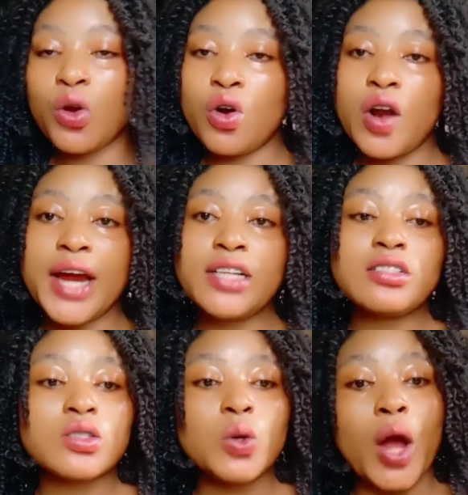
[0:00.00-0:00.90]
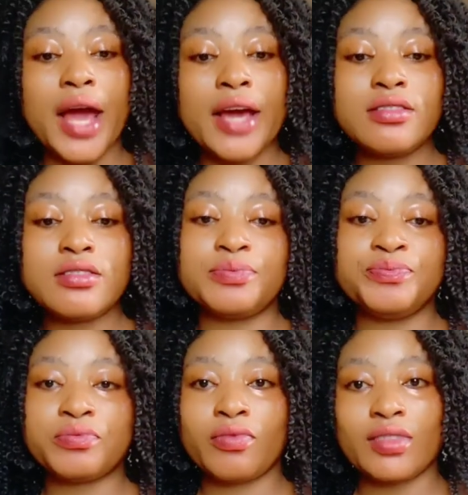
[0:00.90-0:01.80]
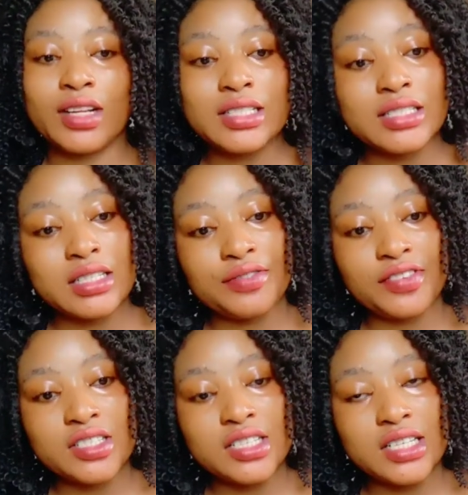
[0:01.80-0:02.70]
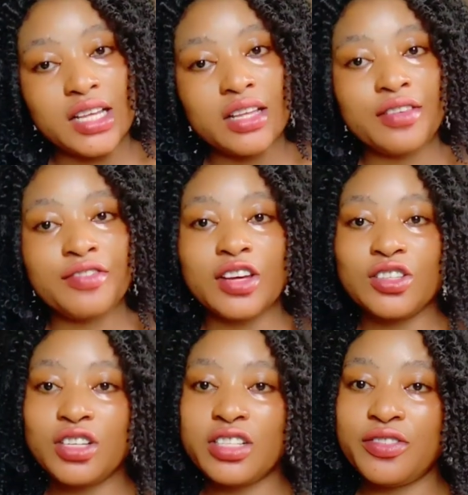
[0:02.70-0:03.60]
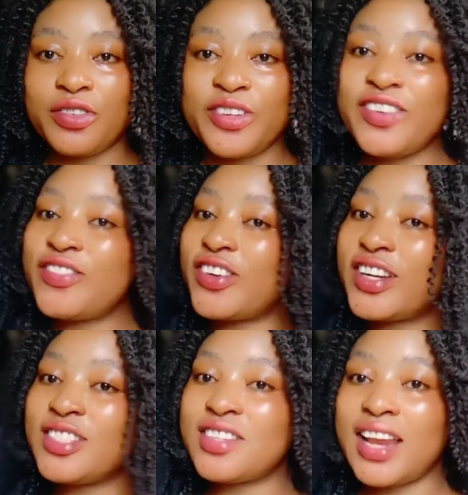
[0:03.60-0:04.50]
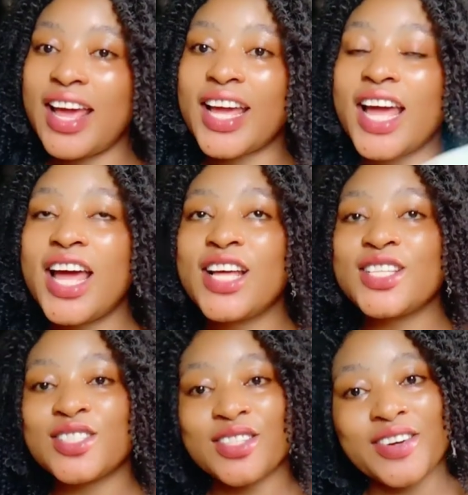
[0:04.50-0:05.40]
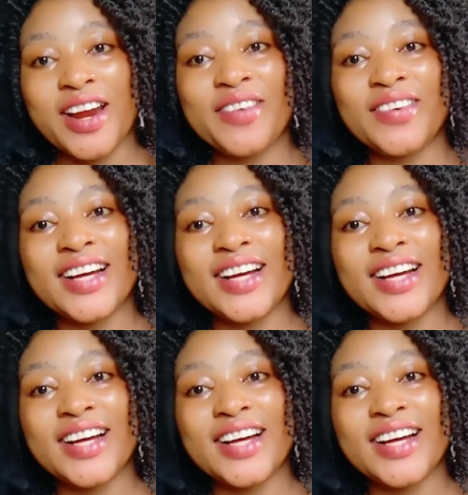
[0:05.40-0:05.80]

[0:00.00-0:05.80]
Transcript: Alright, so guys, that is it for today. If you enjoyed the video, don't forget to like, subscribe, and